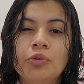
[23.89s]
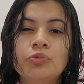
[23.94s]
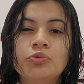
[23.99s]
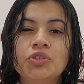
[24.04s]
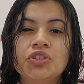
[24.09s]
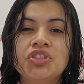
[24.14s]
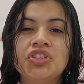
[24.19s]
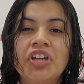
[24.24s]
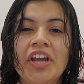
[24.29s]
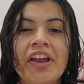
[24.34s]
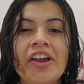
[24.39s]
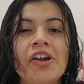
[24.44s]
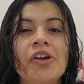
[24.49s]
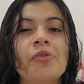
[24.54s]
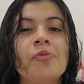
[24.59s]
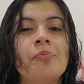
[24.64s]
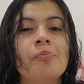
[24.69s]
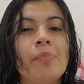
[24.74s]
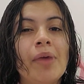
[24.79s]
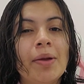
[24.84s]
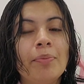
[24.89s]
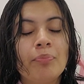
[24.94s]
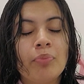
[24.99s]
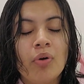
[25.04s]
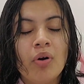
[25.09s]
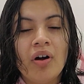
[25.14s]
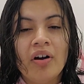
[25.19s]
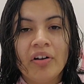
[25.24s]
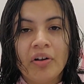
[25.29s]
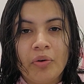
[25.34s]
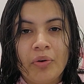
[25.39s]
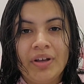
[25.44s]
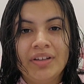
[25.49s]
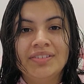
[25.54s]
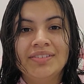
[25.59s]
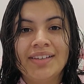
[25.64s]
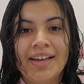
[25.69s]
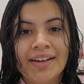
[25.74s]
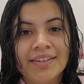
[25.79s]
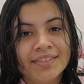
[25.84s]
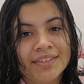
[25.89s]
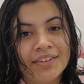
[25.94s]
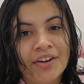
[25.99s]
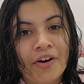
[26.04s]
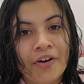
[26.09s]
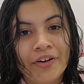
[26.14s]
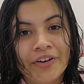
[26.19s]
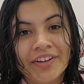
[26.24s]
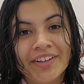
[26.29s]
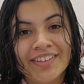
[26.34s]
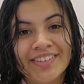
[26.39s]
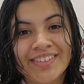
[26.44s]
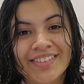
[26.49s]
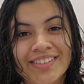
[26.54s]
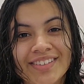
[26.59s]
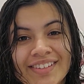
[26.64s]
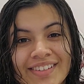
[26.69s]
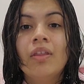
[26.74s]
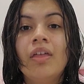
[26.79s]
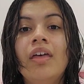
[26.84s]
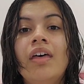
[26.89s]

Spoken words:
share my progress as an artist.